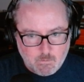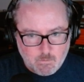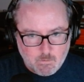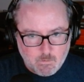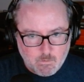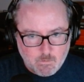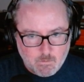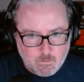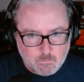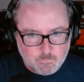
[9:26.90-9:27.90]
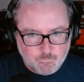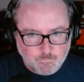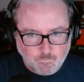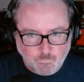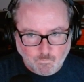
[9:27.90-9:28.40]

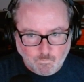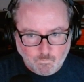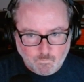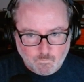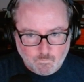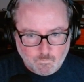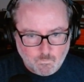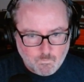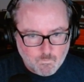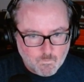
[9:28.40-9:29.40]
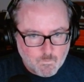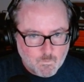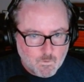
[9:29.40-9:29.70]
(silence)